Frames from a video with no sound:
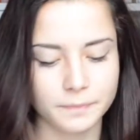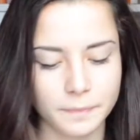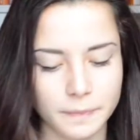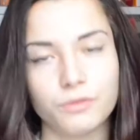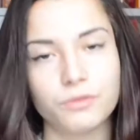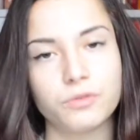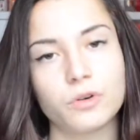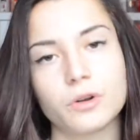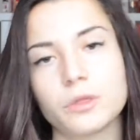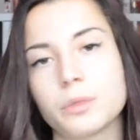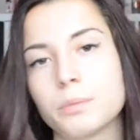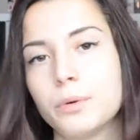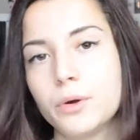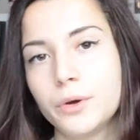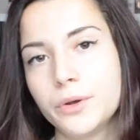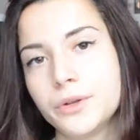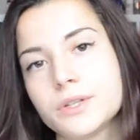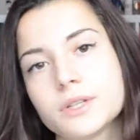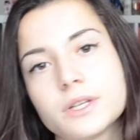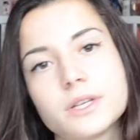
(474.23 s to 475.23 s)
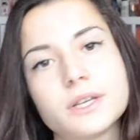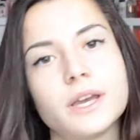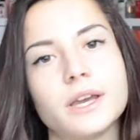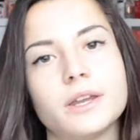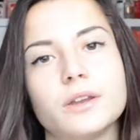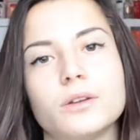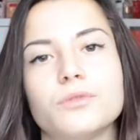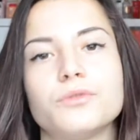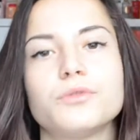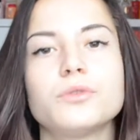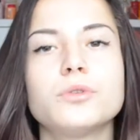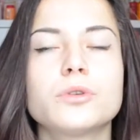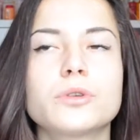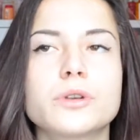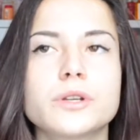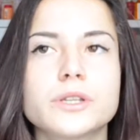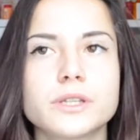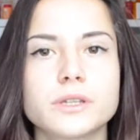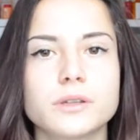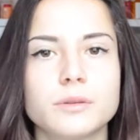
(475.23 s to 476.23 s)
The fourth point can of
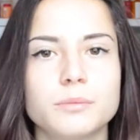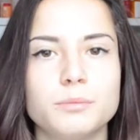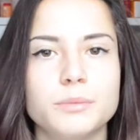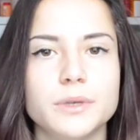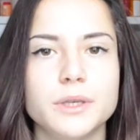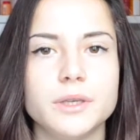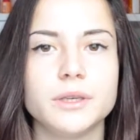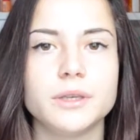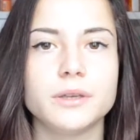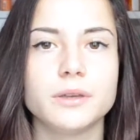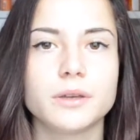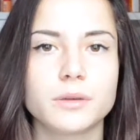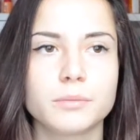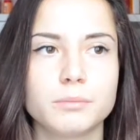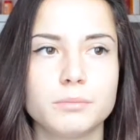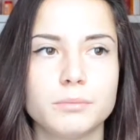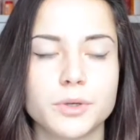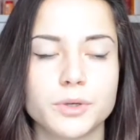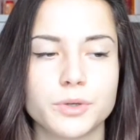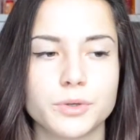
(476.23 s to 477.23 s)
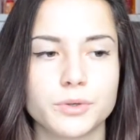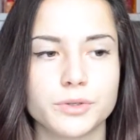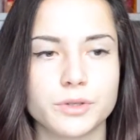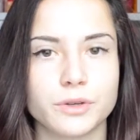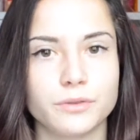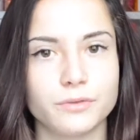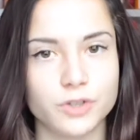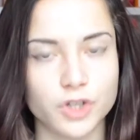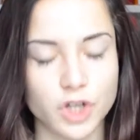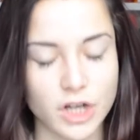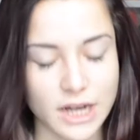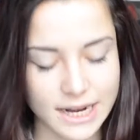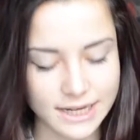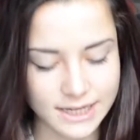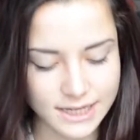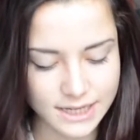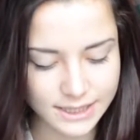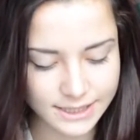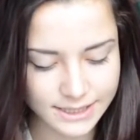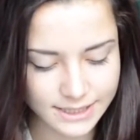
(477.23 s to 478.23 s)
course be because of
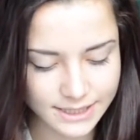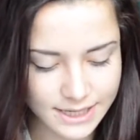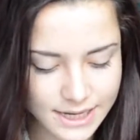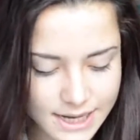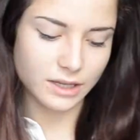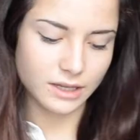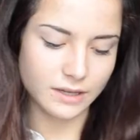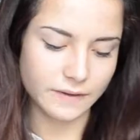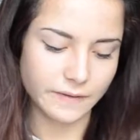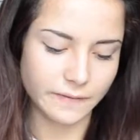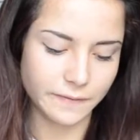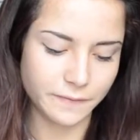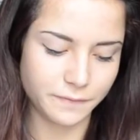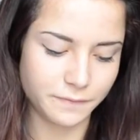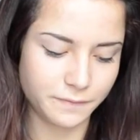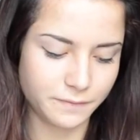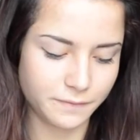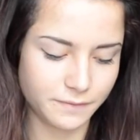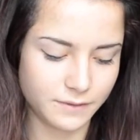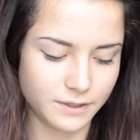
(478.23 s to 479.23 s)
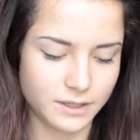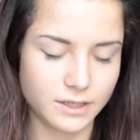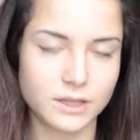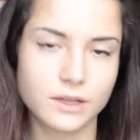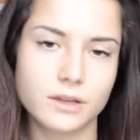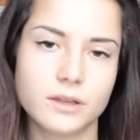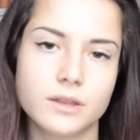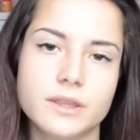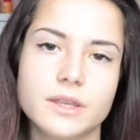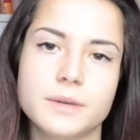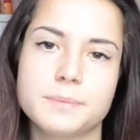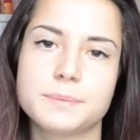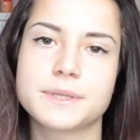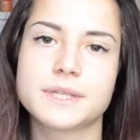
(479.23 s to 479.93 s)
genetics. If the